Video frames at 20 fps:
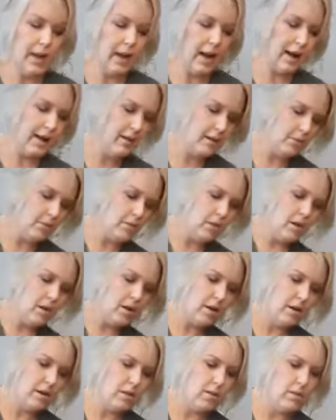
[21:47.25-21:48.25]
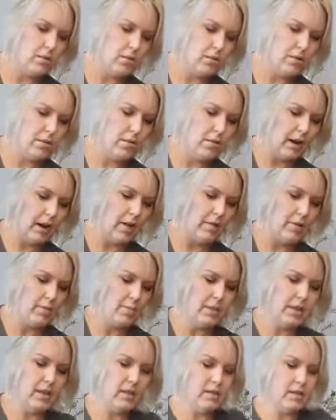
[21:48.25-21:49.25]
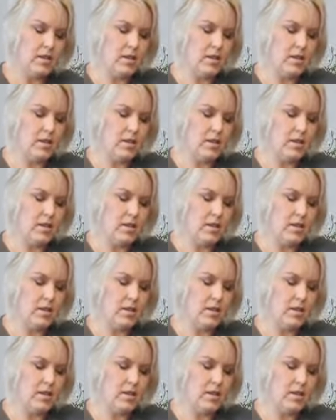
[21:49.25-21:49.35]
items are going to sort of ground the piece,